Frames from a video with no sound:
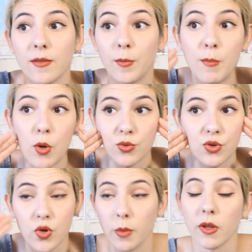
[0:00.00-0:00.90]

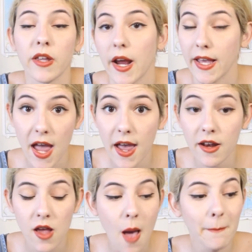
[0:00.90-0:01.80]
most trouble that I
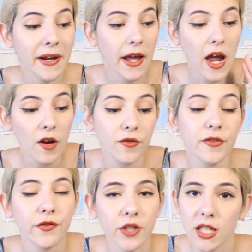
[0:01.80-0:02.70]
can. But
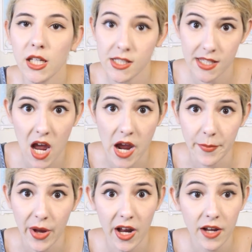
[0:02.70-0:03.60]
every freaking
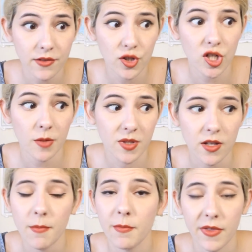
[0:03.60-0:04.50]
time I have to ship
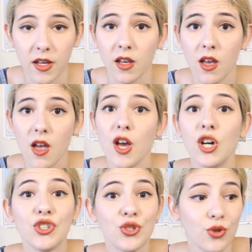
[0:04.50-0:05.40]
something
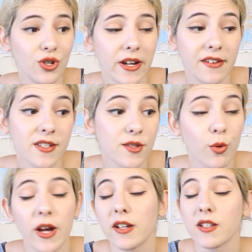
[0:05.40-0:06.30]
to the United
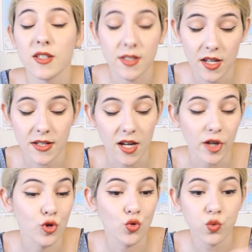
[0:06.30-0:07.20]
States,
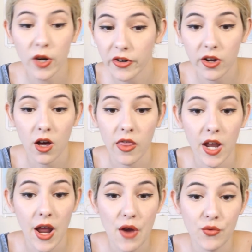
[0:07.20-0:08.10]
I swear to God
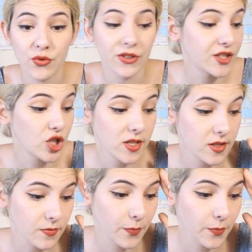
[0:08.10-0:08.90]
that just